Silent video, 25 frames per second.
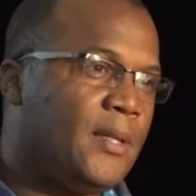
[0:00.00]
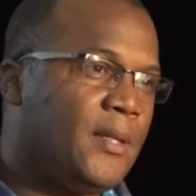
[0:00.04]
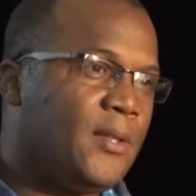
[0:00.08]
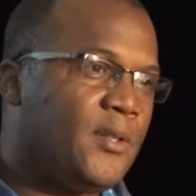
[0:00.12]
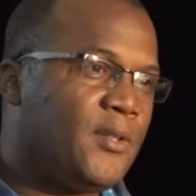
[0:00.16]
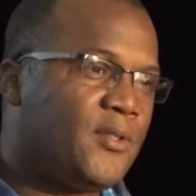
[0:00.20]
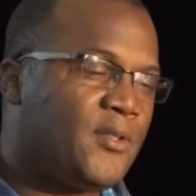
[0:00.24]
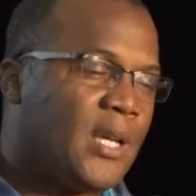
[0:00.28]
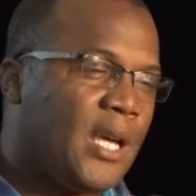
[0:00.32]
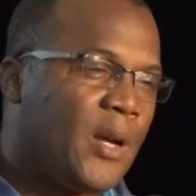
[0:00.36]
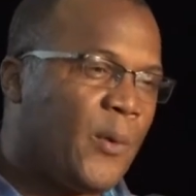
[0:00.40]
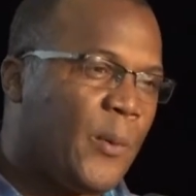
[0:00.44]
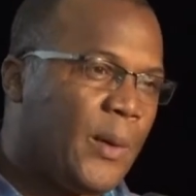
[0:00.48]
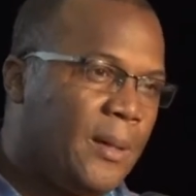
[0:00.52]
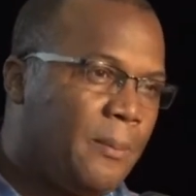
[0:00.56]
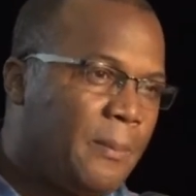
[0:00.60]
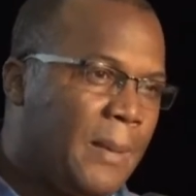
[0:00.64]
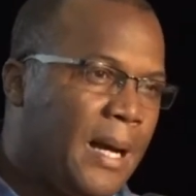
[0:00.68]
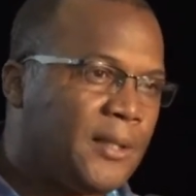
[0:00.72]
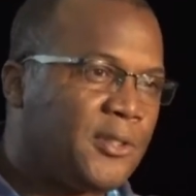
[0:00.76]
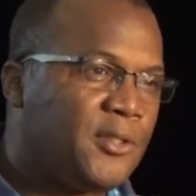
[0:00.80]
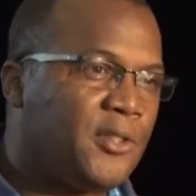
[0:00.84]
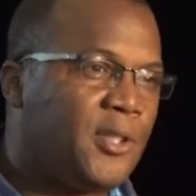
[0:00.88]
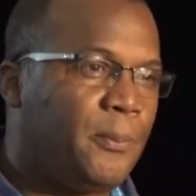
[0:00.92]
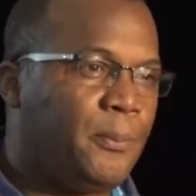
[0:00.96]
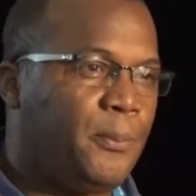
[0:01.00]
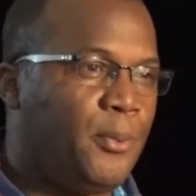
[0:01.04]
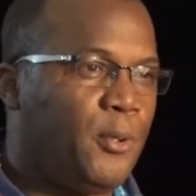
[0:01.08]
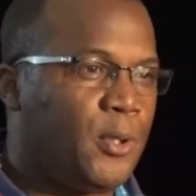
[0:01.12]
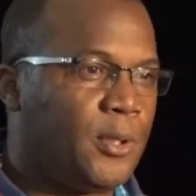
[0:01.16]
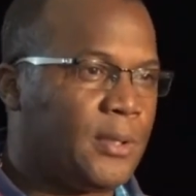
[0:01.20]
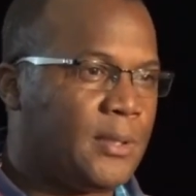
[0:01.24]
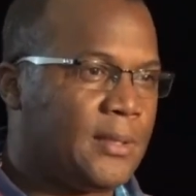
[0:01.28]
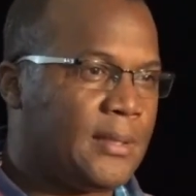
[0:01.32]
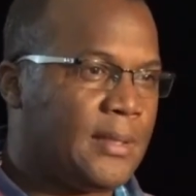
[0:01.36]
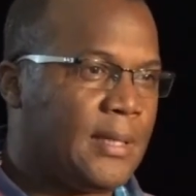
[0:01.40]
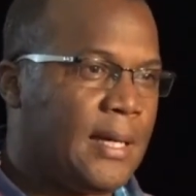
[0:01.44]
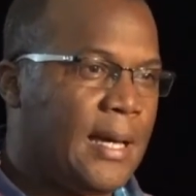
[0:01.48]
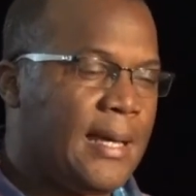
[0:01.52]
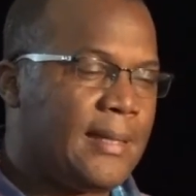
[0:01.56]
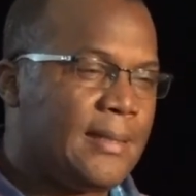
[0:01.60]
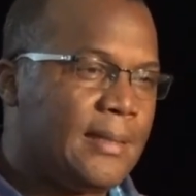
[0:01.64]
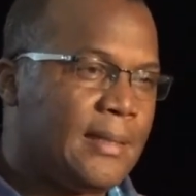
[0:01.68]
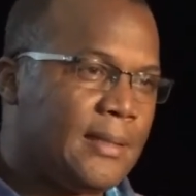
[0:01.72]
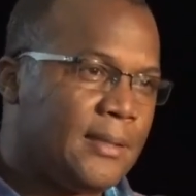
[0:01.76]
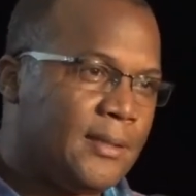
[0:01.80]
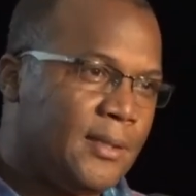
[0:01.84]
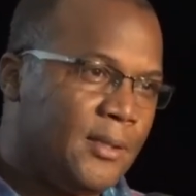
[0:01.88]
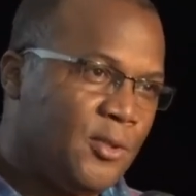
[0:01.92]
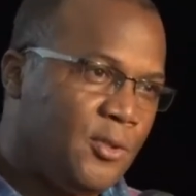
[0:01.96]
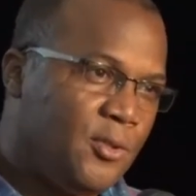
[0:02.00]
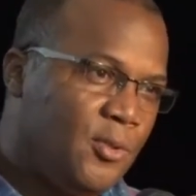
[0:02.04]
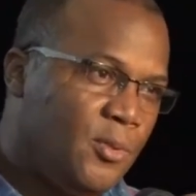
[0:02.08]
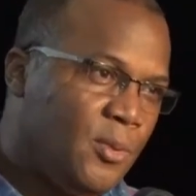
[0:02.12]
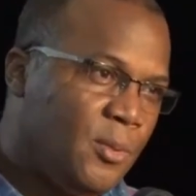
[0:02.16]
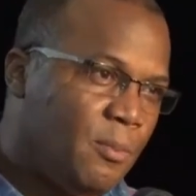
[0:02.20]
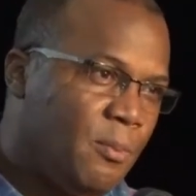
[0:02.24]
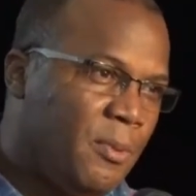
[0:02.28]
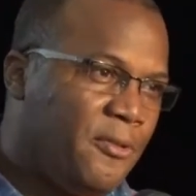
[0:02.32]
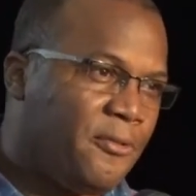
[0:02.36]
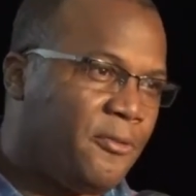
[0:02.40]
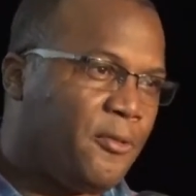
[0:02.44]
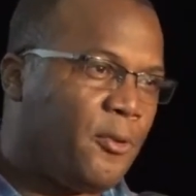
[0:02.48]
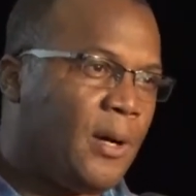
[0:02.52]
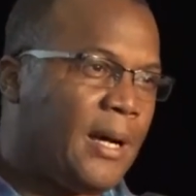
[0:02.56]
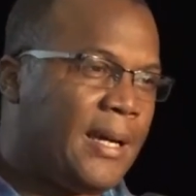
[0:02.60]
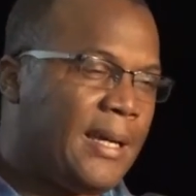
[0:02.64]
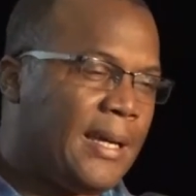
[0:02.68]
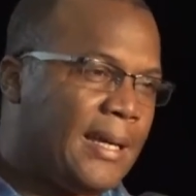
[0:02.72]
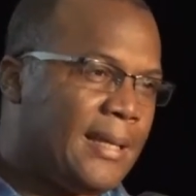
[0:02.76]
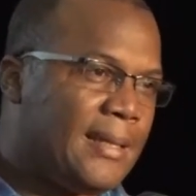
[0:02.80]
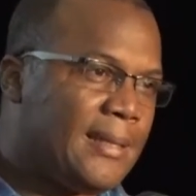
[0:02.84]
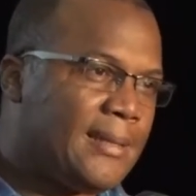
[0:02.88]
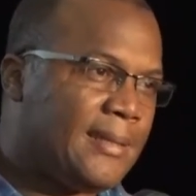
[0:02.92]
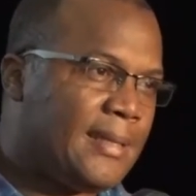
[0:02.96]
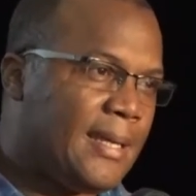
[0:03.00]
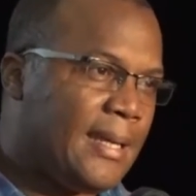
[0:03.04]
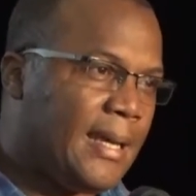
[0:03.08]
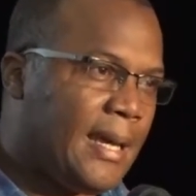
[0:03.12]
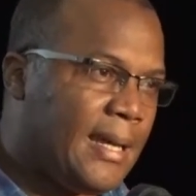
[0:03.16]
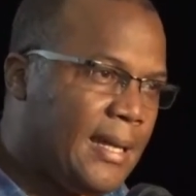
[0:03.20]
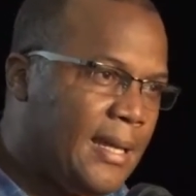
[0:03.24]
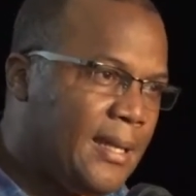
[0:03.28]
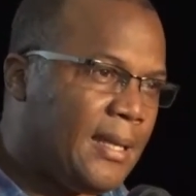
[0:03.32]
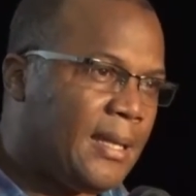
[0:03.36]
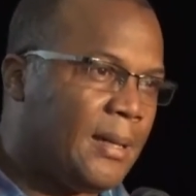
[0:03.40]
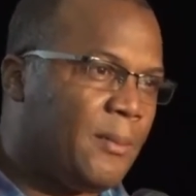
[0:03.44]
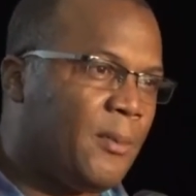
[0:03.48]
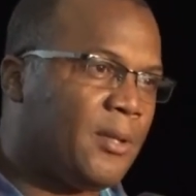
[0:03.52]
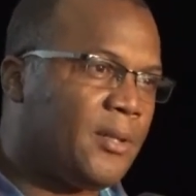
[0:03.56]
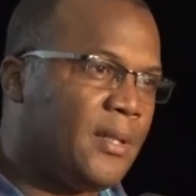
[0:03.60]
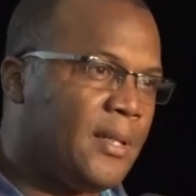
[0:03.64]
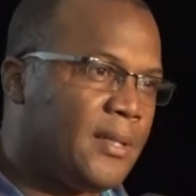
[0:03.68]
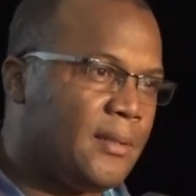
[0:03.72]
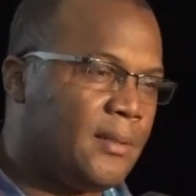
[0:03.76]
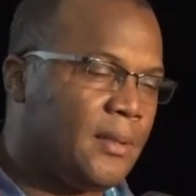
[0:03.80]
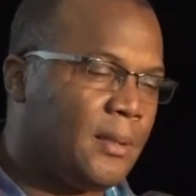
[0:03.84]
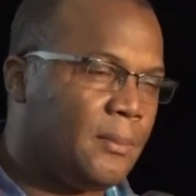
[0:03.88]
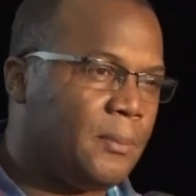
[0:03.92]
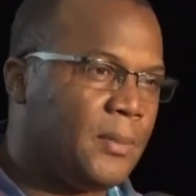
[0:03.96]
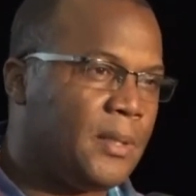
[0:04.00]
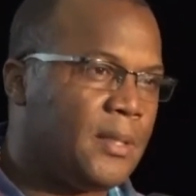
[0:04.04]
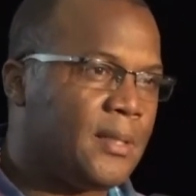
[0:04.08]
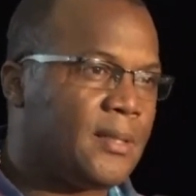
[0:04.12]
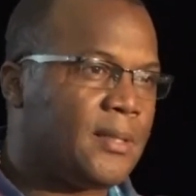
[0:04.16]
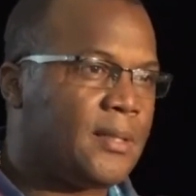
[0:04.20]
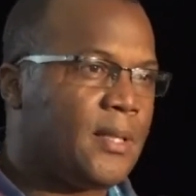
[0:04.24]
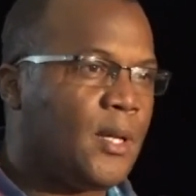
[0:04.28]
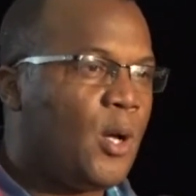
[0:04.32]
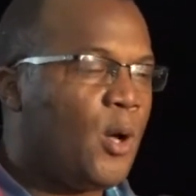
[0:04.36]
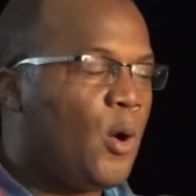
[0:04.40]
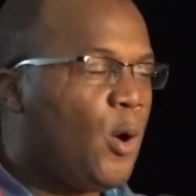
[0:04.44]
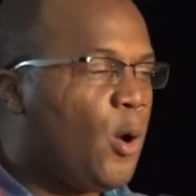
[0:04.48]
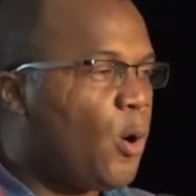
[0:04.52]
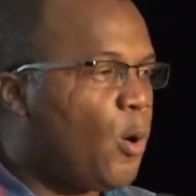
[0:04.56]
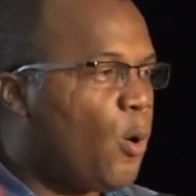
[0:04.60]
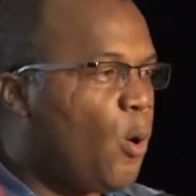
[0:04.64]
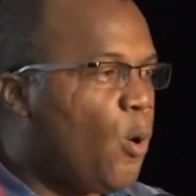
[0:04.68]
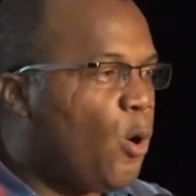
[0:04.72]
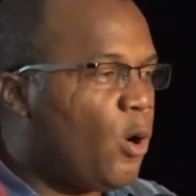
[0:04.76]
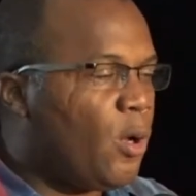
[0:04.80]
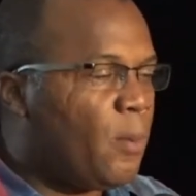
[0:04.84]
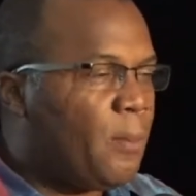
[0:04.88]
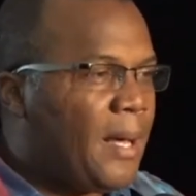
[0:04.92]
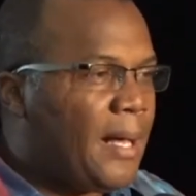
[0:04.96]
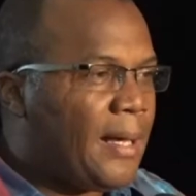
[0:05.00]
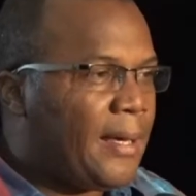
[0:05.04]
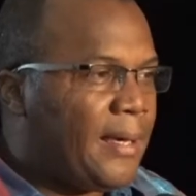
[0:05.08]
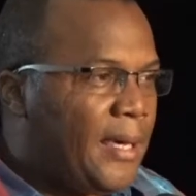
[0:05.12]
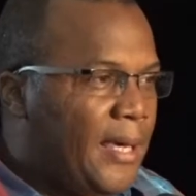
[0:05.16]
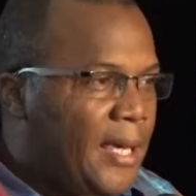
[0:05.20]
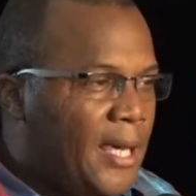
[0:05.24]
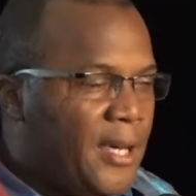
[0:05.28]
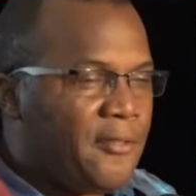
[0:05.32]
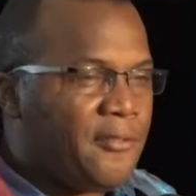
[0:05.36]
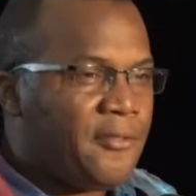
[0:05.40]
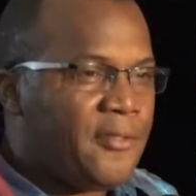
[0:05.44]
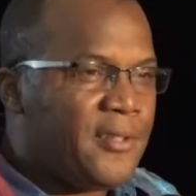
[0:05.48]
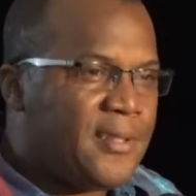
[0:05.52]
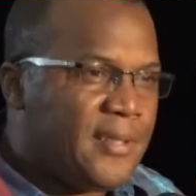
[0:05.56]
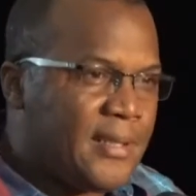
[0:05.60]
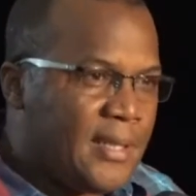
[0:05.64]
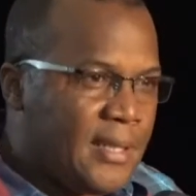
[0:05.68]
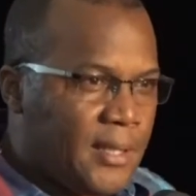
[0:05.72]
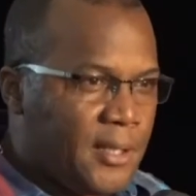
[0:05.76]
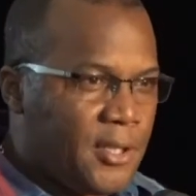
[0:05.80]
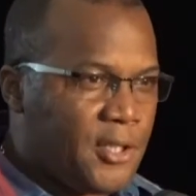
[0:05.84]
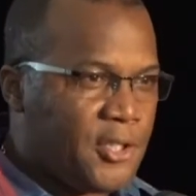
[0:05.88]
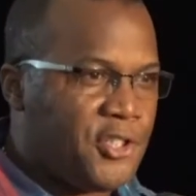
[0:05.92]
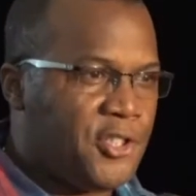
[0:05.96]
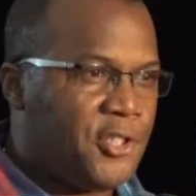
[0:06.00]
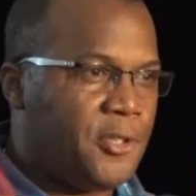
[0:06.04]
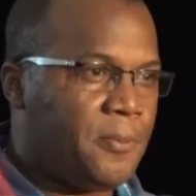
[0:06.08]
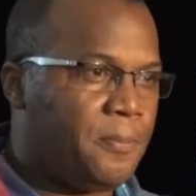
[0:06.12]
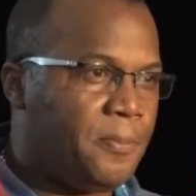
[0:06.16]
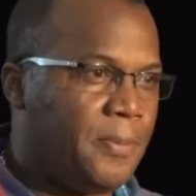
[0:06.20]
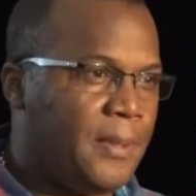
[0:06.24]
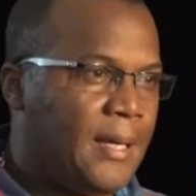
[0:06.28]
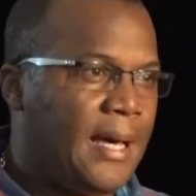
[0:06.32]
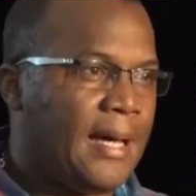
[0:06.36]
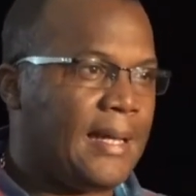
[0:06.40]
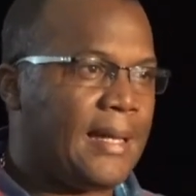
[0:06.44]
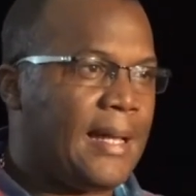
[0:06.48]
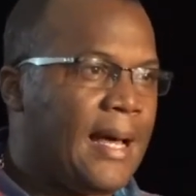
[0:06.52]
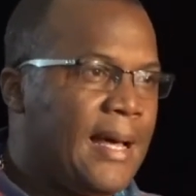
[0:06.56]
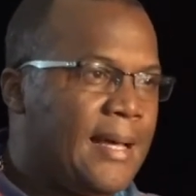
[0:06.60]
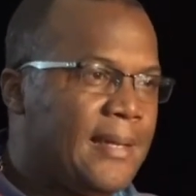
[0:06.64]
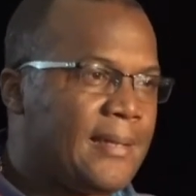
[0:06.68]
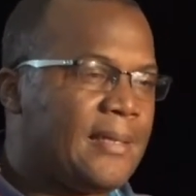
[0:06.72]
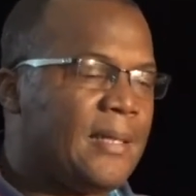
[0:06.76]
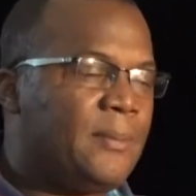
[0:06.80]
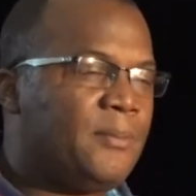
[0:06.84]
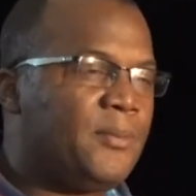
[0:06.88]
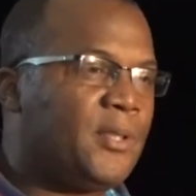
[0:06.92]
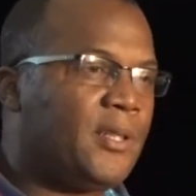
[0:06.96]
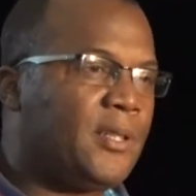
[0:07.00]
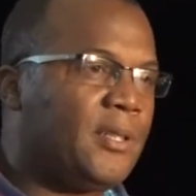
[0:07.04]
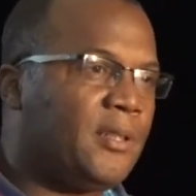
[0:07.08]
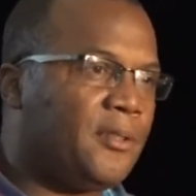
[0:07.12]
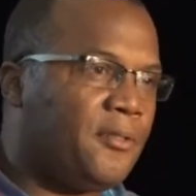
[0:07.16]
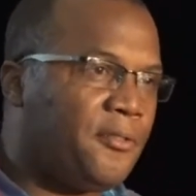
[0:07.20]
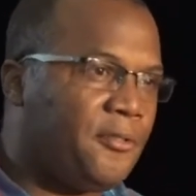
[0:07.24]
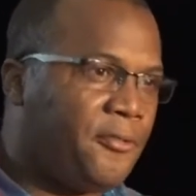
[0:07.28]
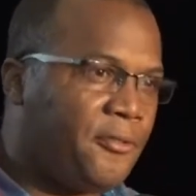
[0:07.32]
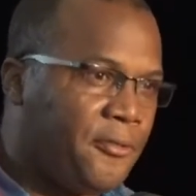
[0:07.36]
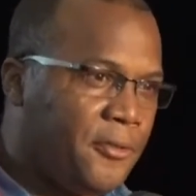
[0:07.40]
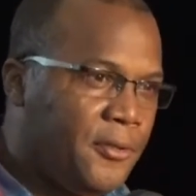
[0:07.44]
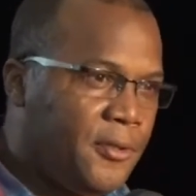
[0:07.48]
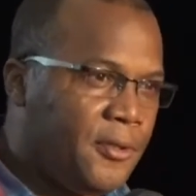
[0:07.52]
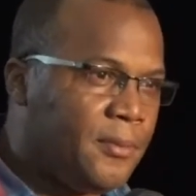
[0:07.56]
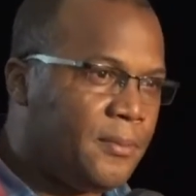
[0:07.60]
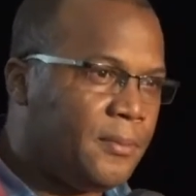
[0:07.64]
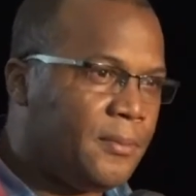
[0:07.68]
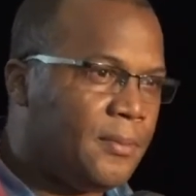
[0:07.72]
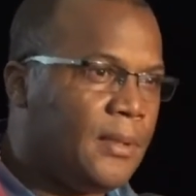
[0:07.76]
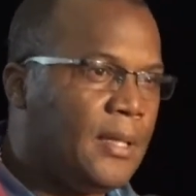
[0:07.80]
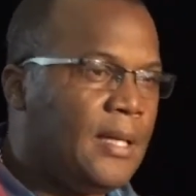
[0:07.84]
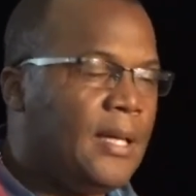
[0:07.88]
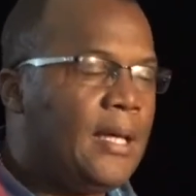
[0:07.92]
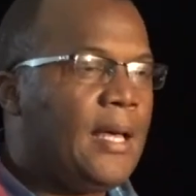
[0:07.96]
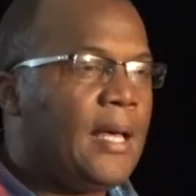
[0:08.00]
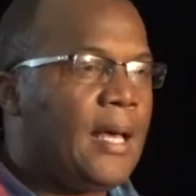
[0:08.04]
So I went back to the port. I said, before I can say anything about these numbers, call back every single ship and ask them to confirm,